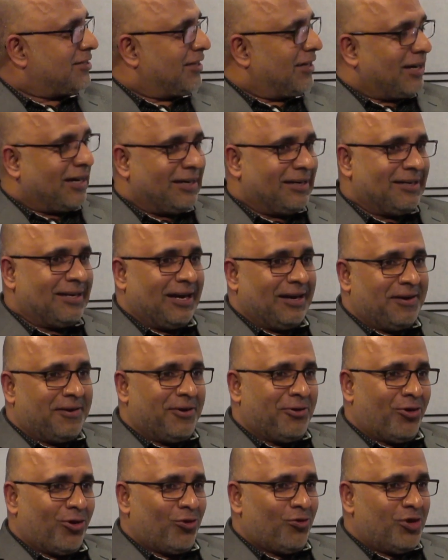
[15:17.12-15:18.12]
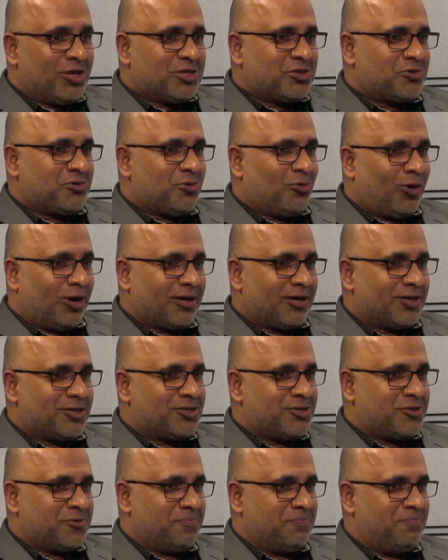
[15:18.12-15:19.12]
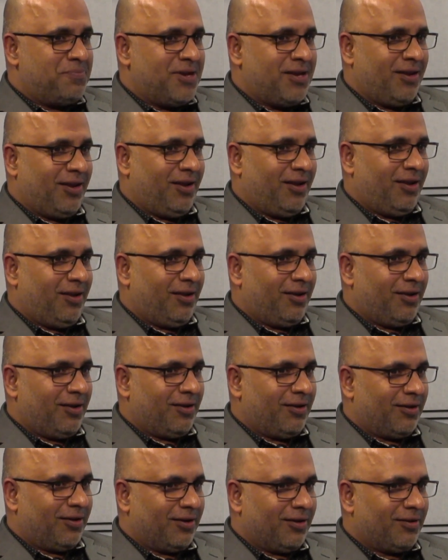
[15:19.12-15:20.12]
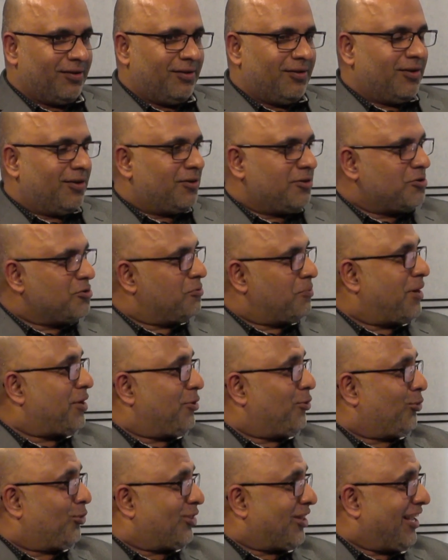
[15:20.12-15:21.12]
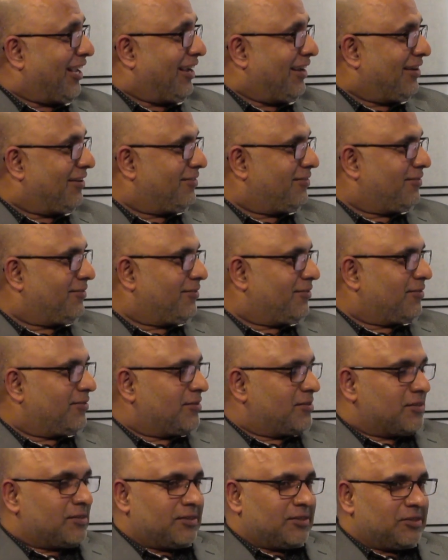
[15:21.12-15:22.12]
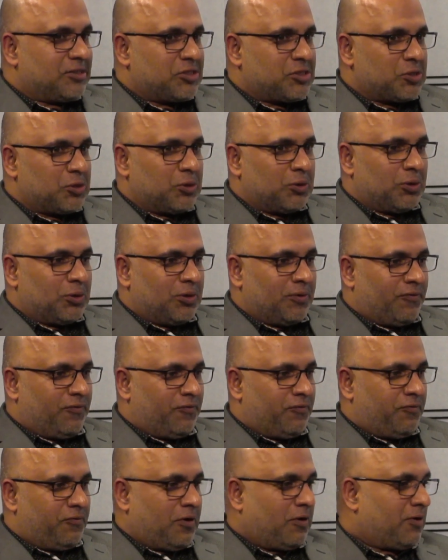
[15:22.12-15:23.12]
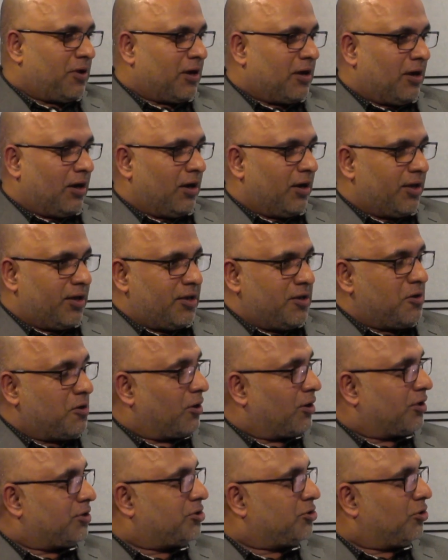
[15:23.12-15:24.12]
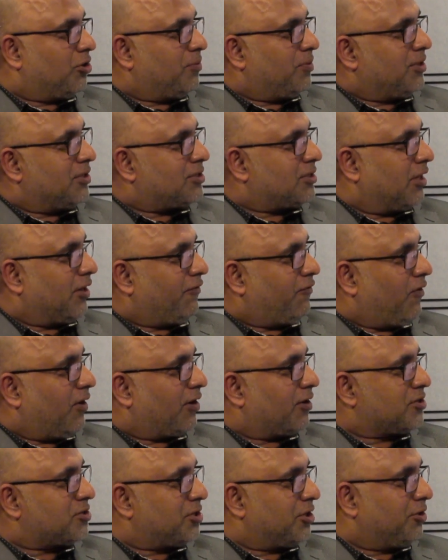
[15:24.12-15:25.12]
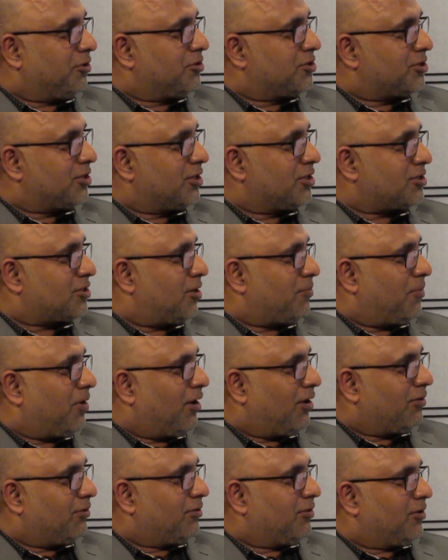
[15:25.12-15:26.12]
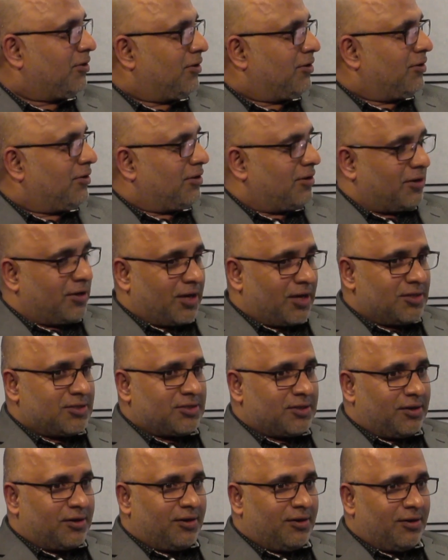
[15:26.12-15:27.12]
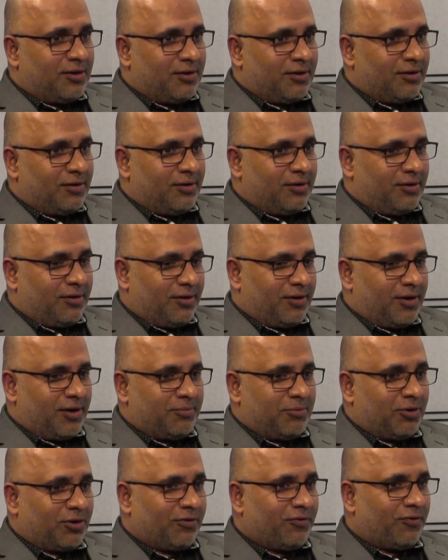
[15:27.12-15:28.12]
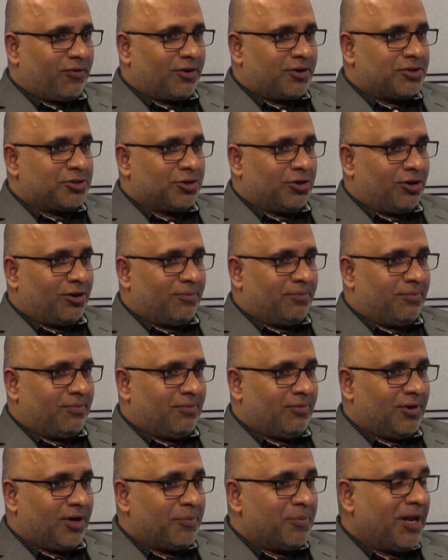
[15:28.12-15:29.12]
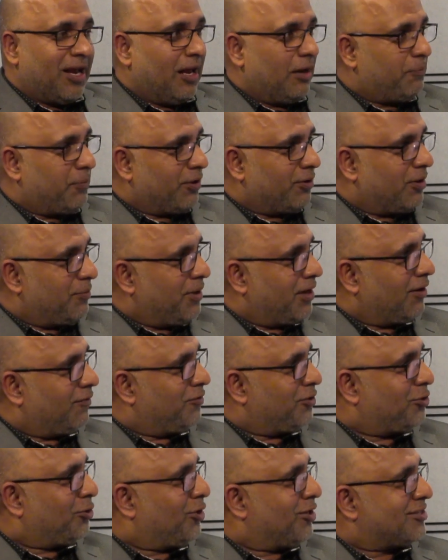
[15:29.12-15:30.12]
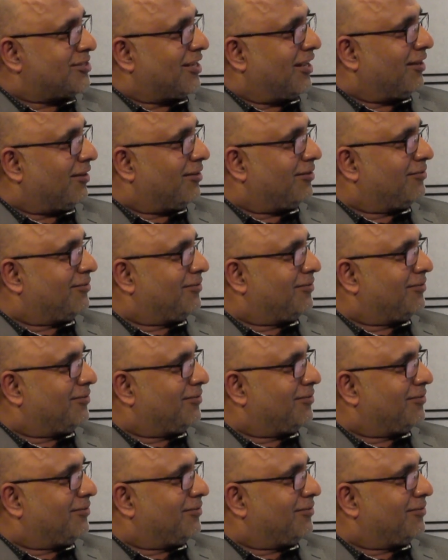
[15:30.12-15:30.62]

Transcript: I always wanted to do my own thing. So found a guy, he got a job in selling fire extinguishers somehow. And I said, I'm looking for a job. Let me help you. Let me come with you and sell.